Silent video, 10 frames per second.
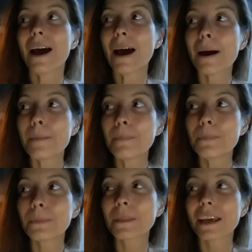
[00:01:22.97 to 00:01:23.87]

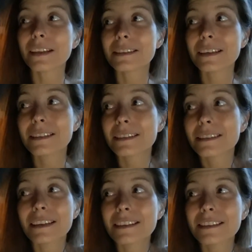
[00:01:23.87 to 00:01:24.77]

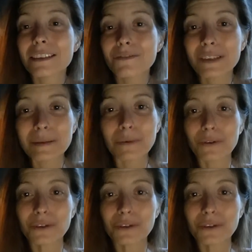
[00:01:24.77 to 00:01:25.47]
It's invisible.